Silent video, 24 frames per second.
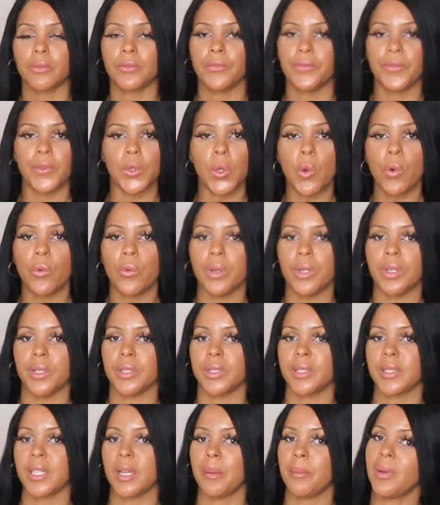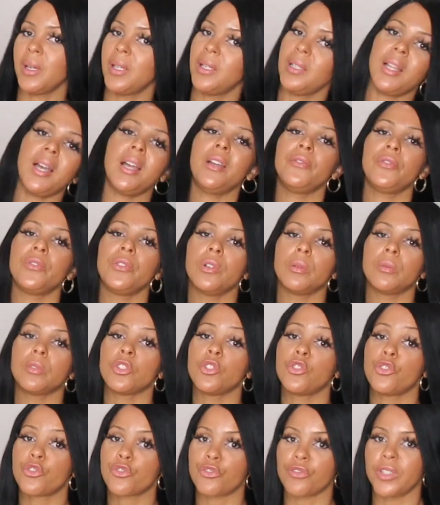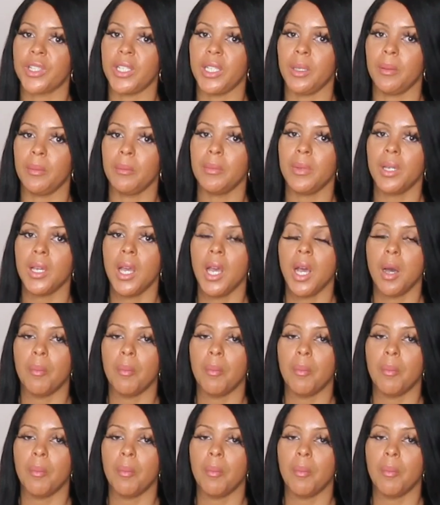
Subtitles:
furious that my lifelong dream